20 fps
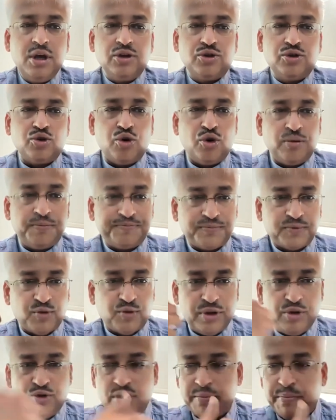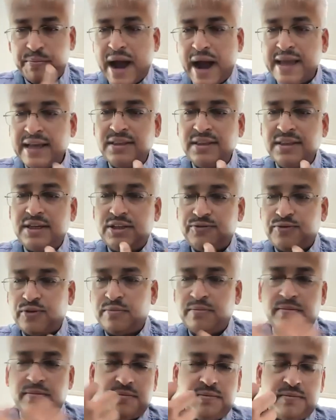So when you are buying this
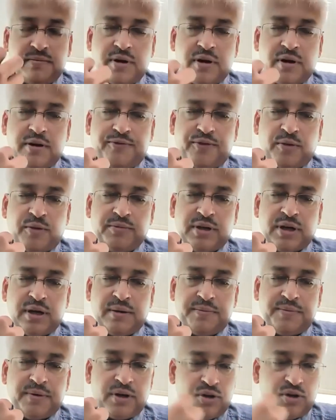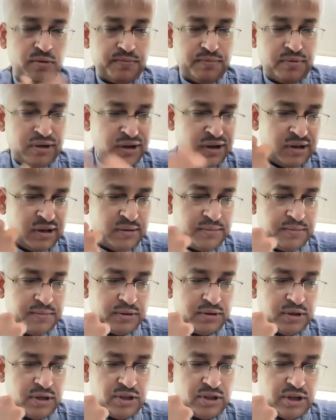from
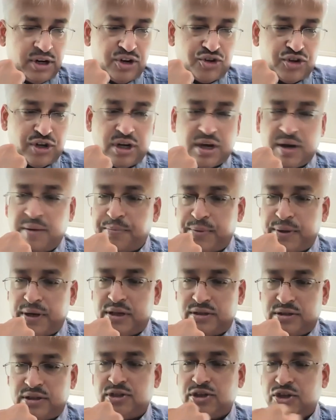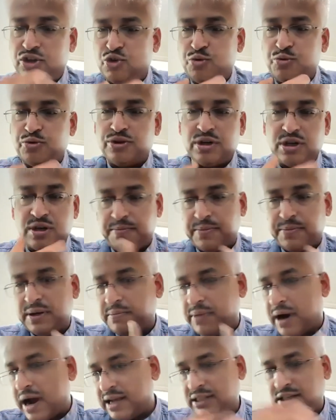the generation companies, the distribution company
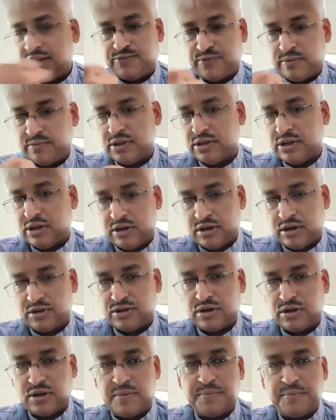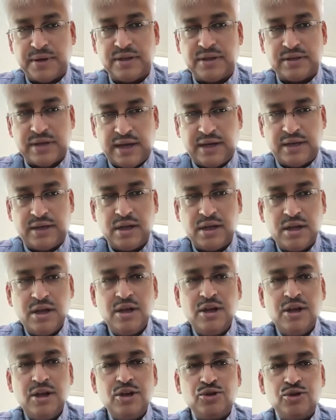buy this from the generation companies, right?
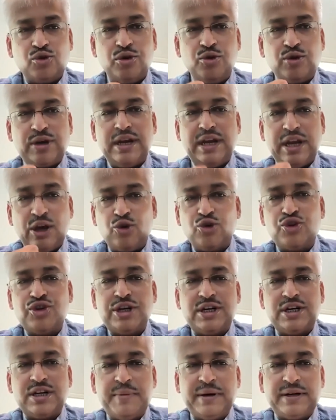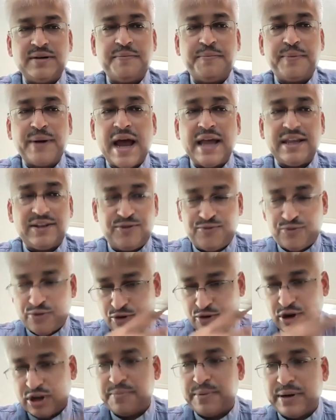So you can negotiate a better price if
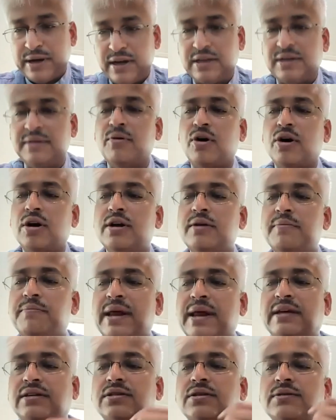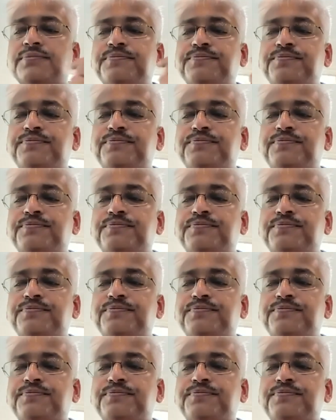you've got a predictive model in place.